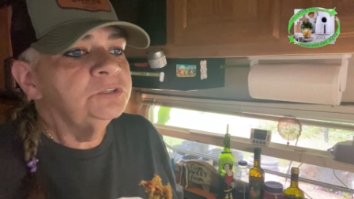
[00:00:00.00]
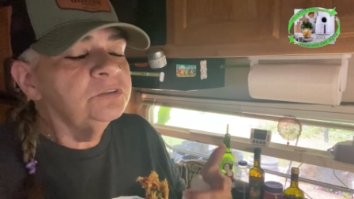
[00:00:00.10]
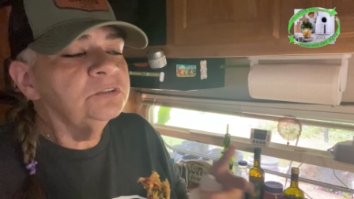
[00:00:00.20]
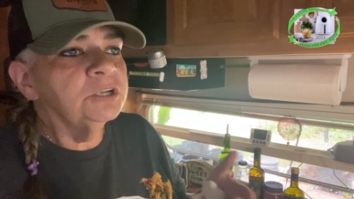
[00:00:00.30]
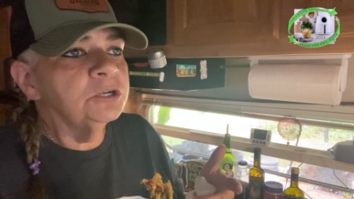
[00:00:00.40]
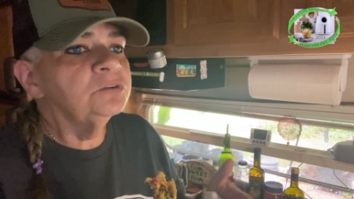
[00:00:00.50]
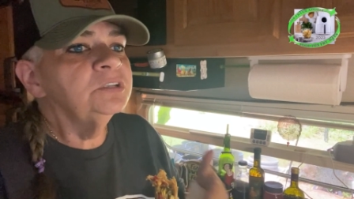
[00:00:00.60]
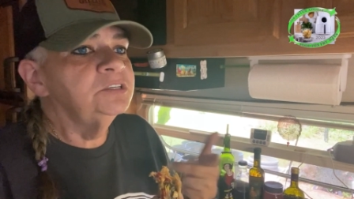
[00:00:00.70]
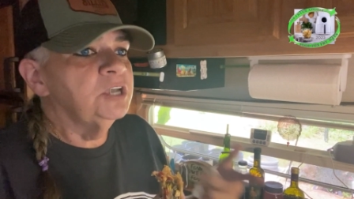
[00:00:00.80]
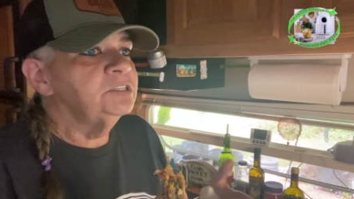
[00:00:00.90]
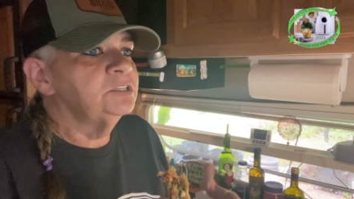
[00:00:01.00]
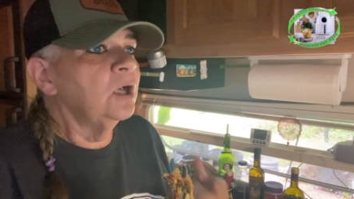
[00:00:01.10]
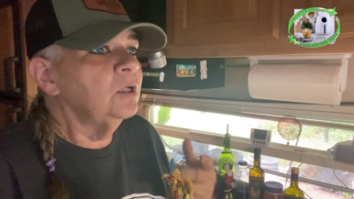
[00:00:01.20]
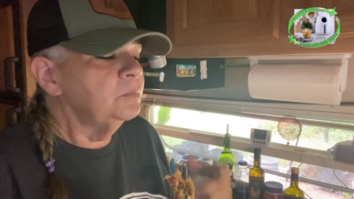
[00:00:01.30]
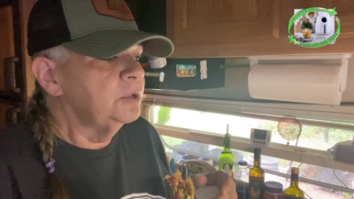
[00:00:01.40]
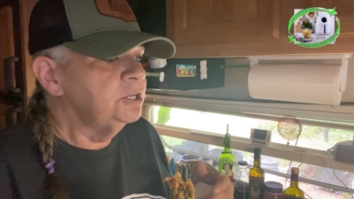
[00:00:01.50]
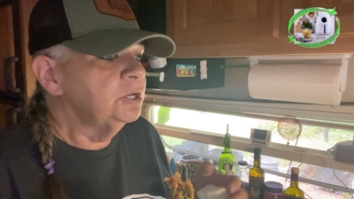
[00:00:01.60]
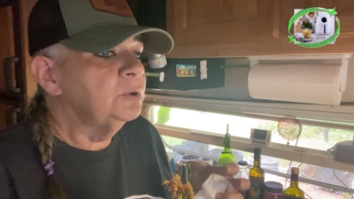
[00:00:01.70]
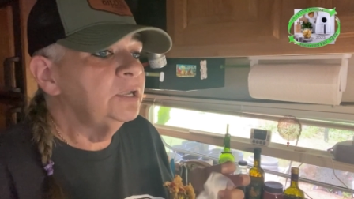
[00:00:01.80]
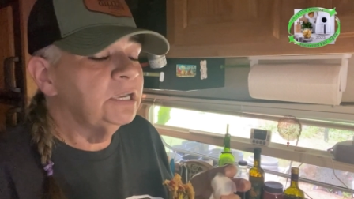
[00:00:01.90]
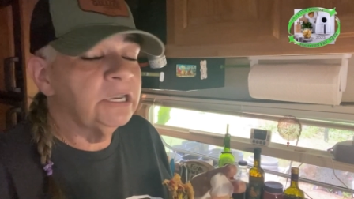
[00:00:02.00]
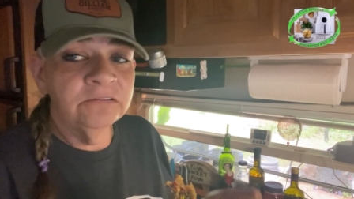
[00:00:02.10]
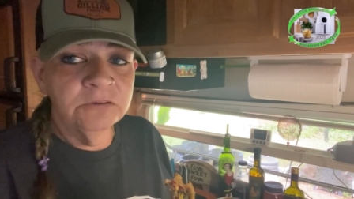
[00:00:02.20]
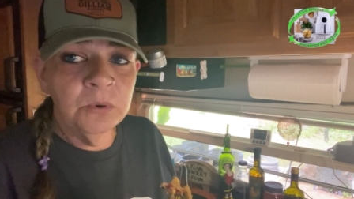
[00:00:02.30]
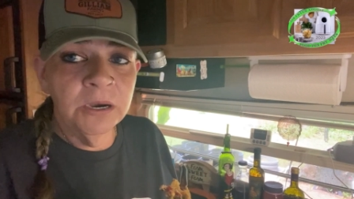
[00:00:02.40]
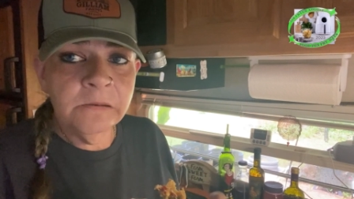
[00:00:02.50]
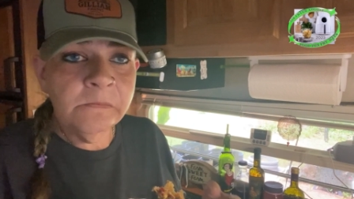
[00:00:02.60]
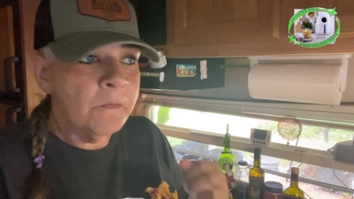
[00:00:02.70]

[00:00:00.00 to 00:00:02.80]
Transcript: can literally taste a jalapeno in it everywhere.